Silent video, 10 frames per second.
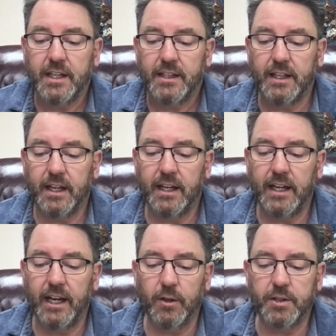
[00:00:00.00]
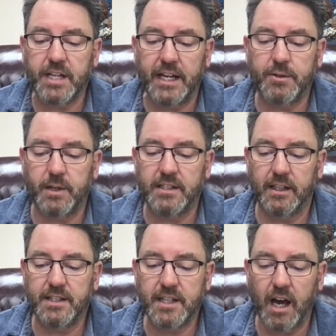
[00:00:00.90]
the elders had
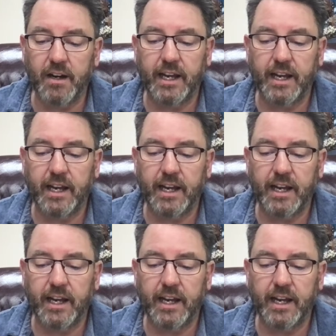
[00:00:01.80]
originally sought